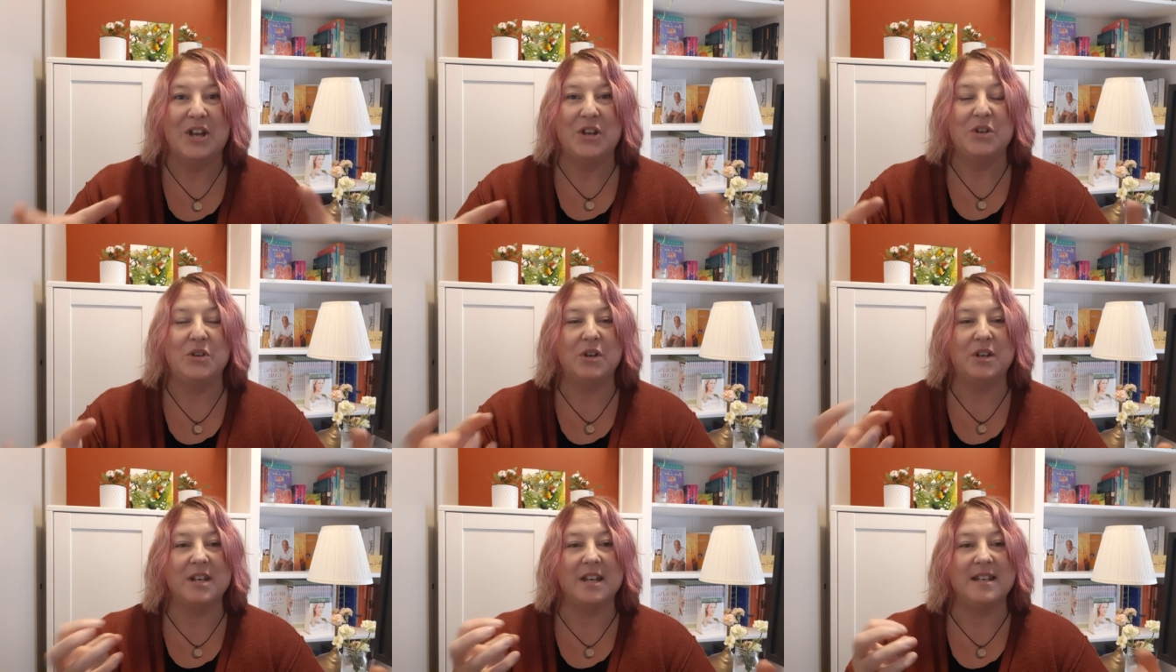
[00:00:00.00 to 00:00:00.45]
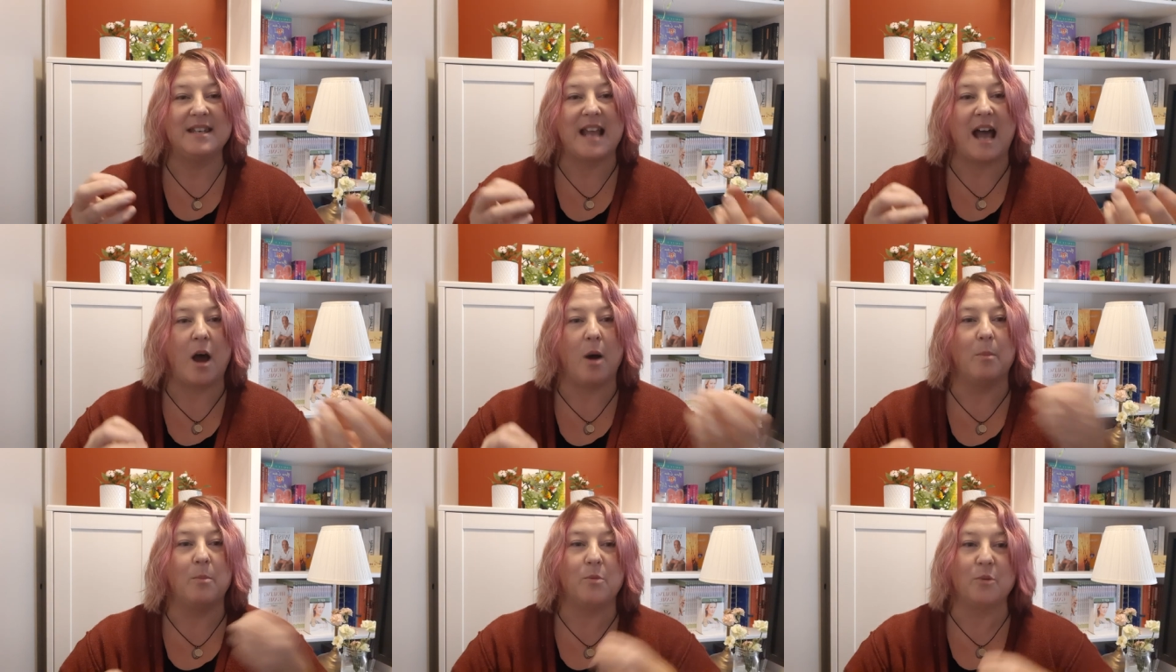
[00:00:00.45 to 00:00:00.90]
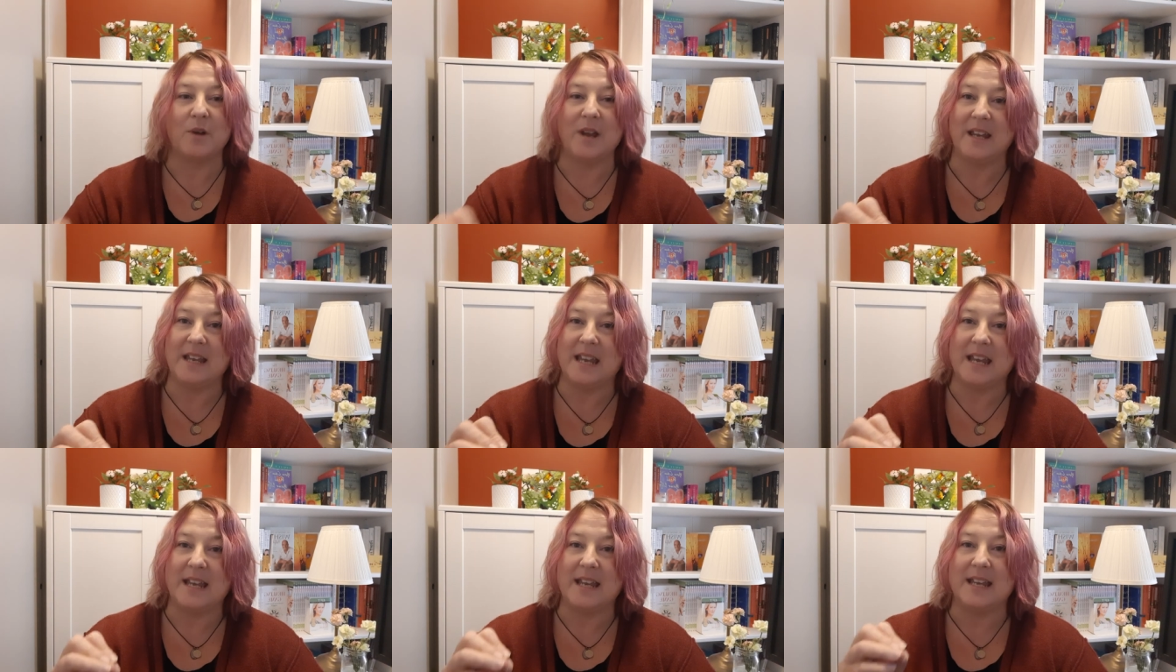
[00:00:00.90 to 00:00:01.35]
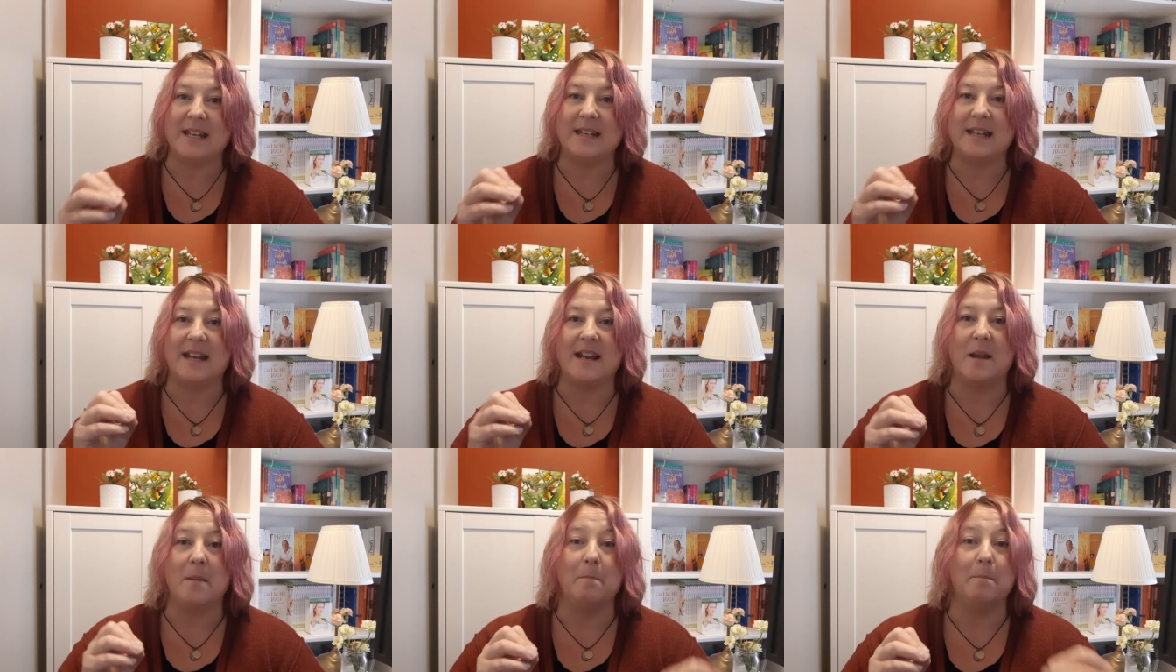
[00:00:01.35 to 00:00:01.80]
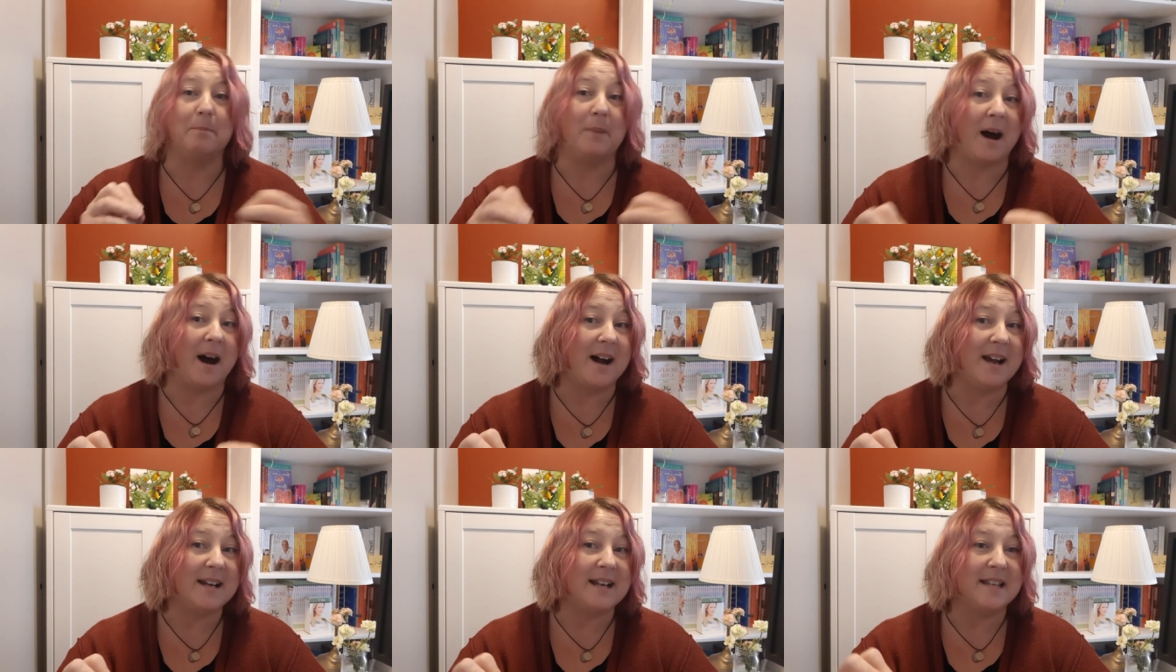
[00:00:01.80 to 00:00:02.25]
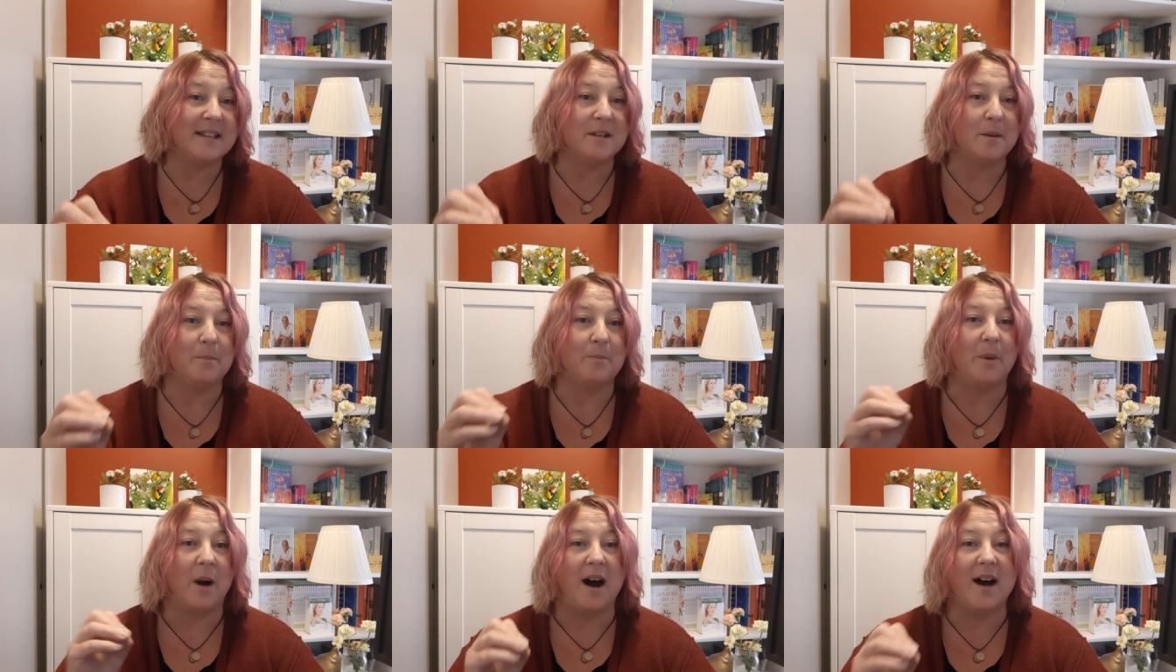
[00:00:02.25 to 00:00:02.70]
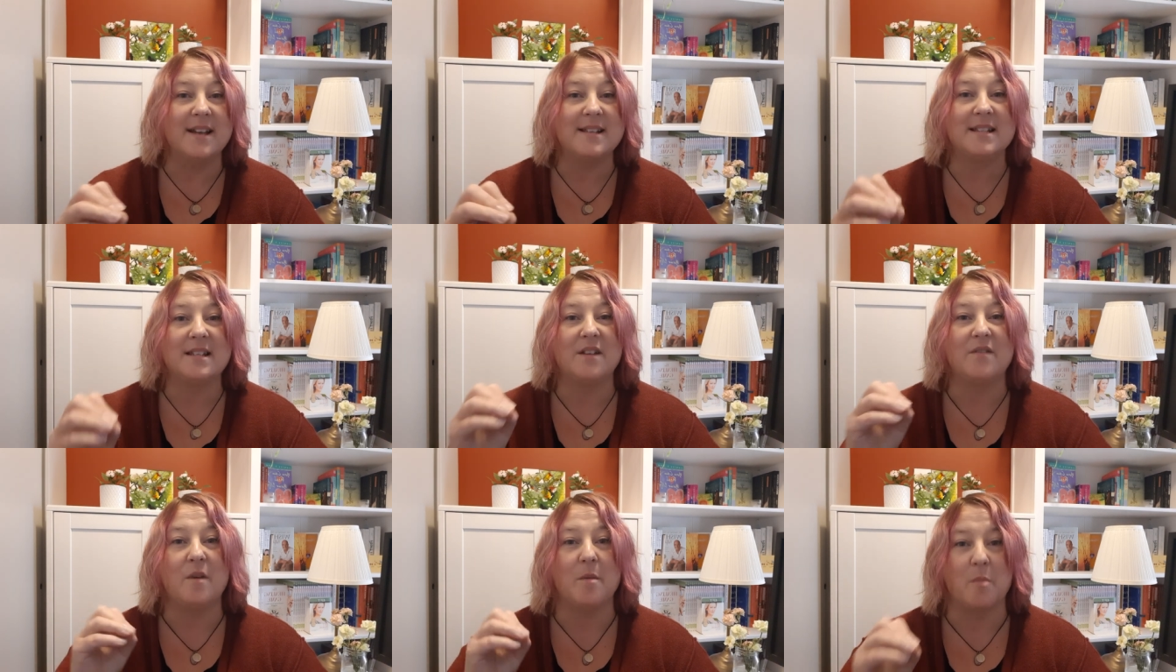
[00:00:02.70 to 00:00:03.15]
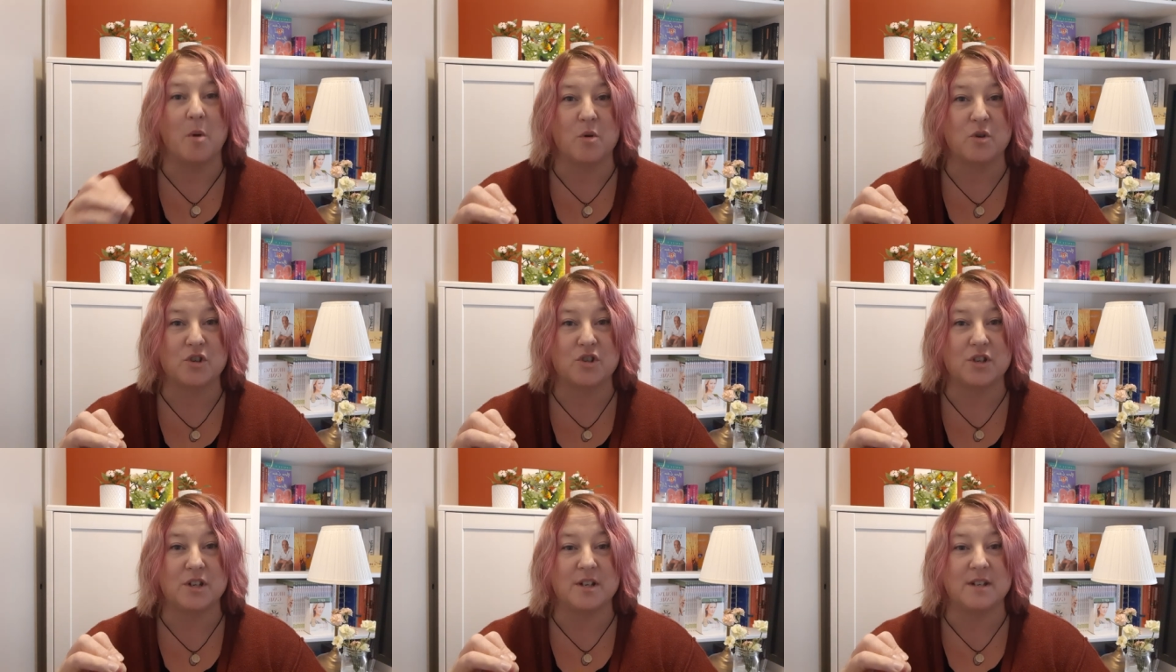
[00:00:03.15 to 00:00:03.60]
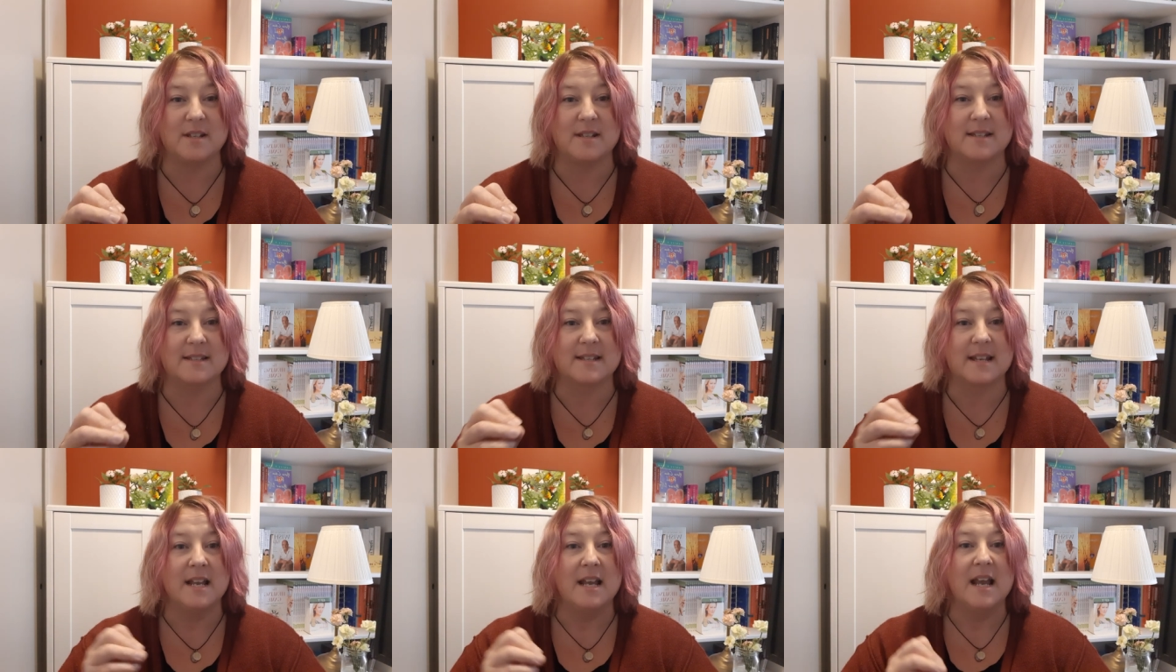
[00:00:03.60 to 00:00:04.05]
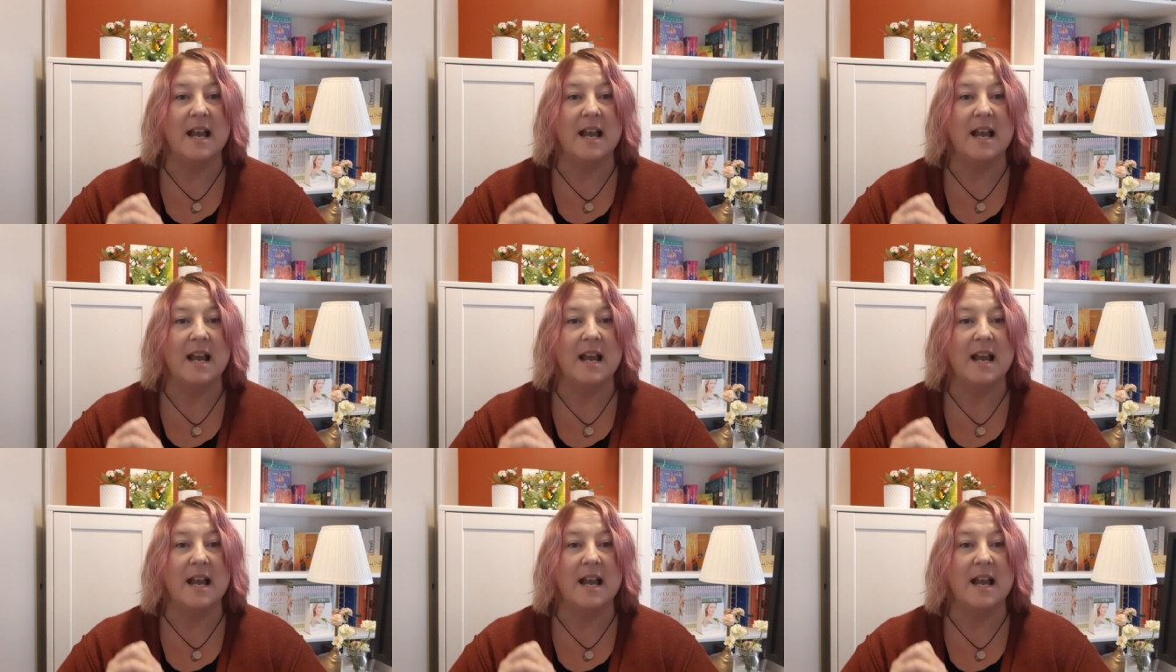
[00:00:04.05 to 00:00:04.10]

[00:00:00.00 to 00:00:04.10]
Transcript: you can now bring in and embody the positive emotions